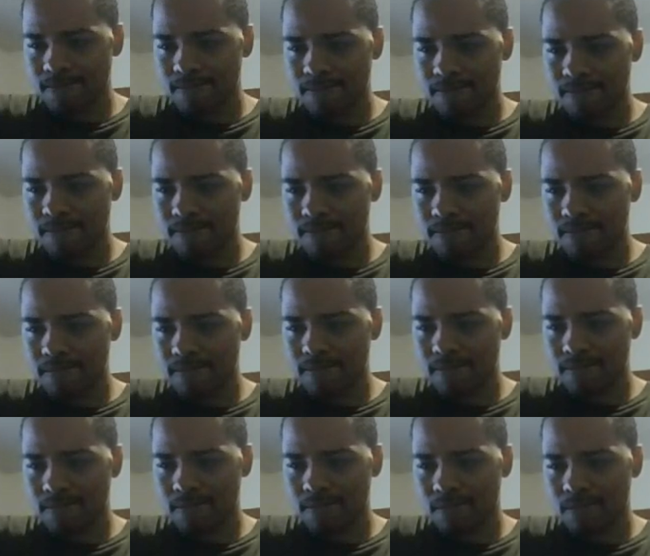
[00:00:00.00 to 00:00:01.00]

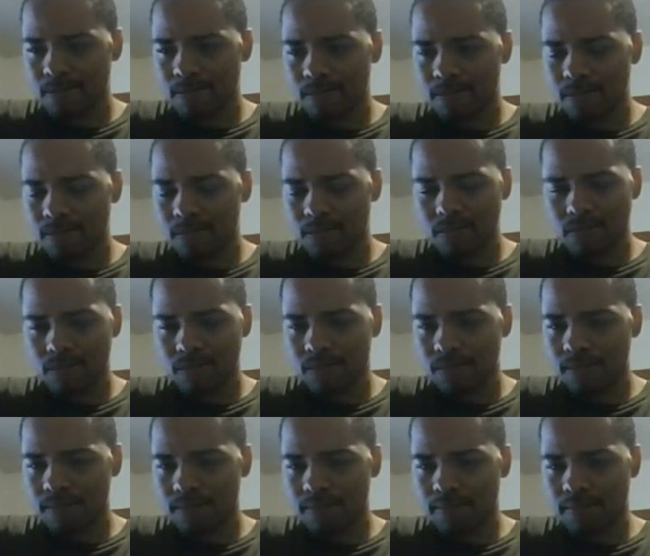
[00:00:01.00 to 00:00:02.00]

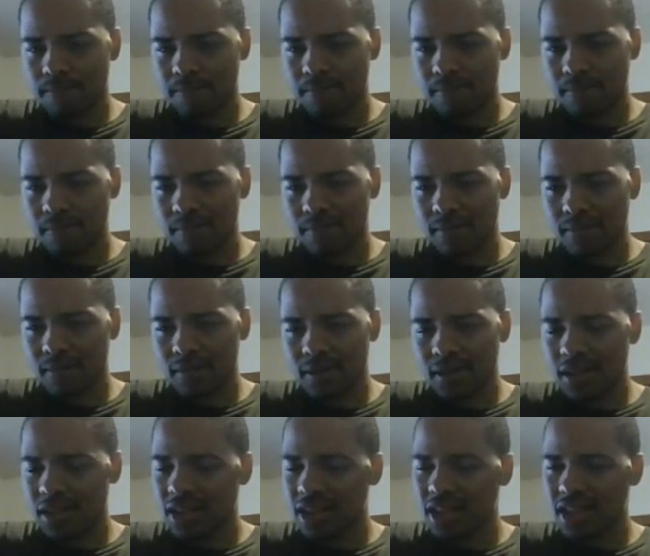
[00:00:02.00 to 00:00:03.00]

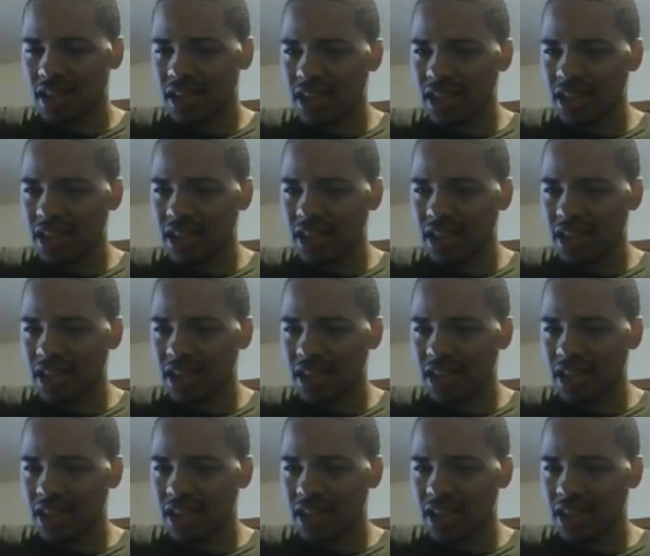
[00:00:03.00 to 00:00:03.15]
No one is speaking in this clip.